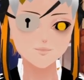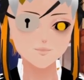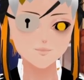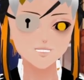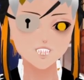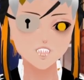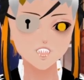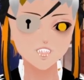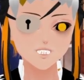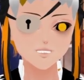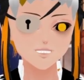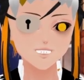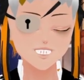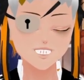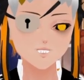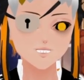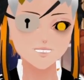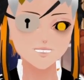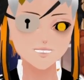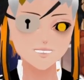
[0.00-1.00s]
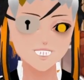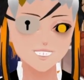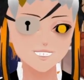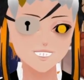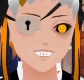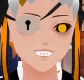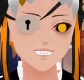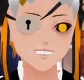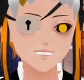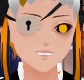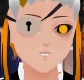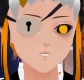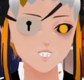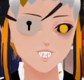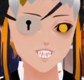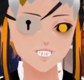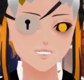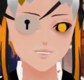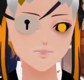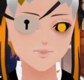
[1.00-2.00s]
Well, they did attack into
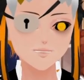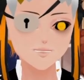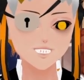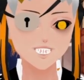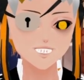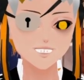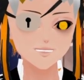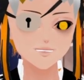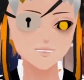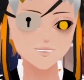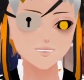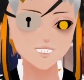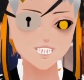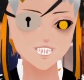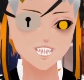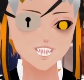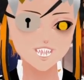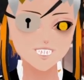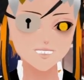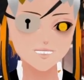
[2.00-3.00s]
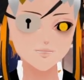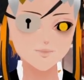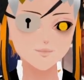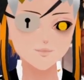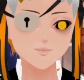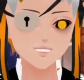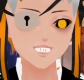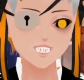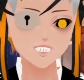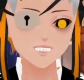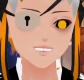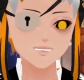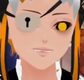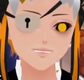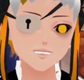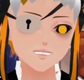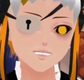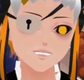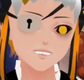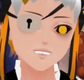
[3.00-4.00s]
that, so that's fine.
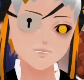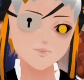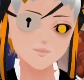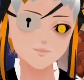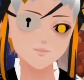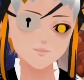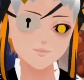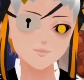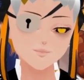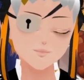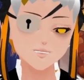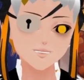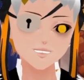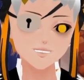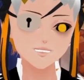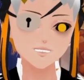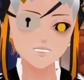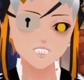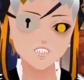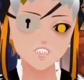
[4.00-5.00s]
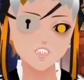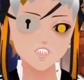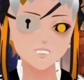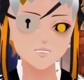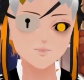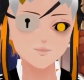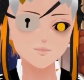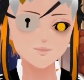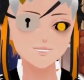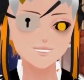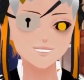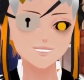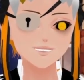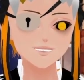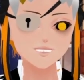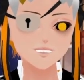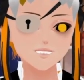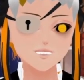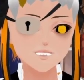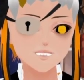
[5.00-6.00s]
Alistair or whatever. Oh,
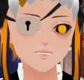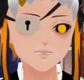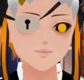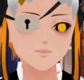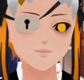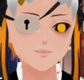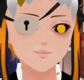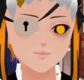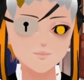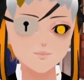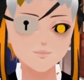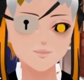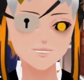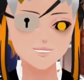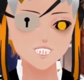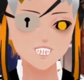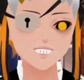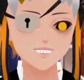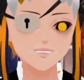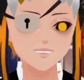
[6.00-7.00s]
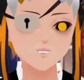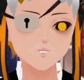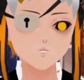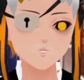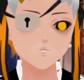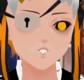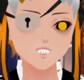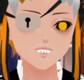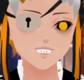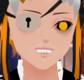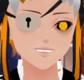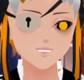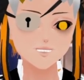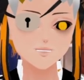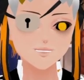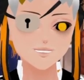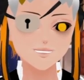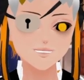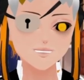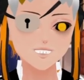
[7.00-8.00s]
Vanndar. Now, do we want to put
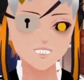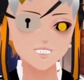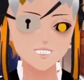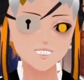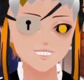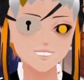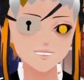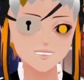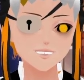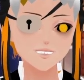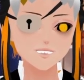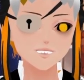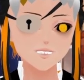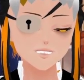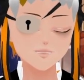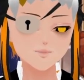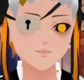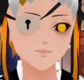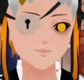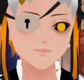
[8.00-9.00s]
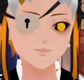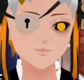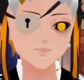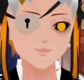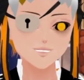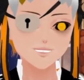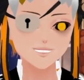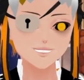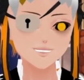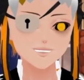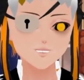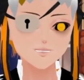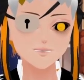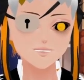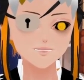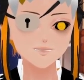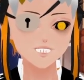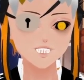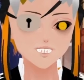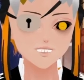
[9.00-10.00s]
down Vanndar? Yeah, let's
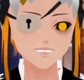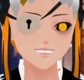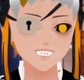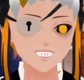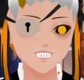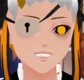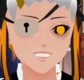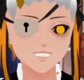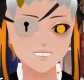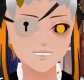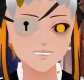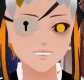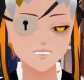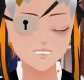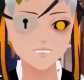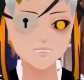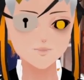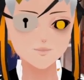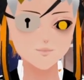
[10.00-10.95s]
just put down Vanndar.